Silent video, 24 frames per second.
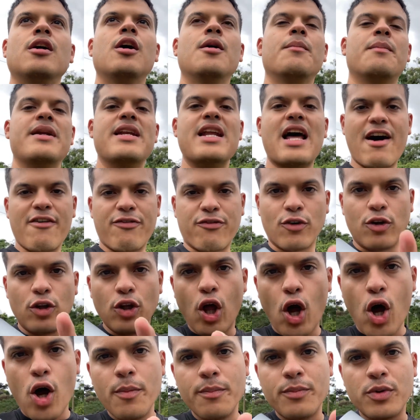But not for
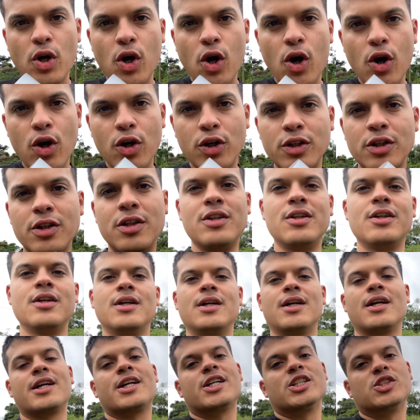long, bro,
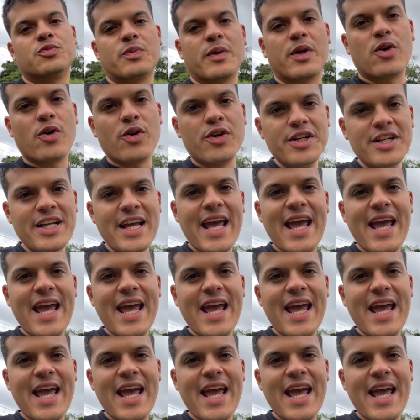because we're going to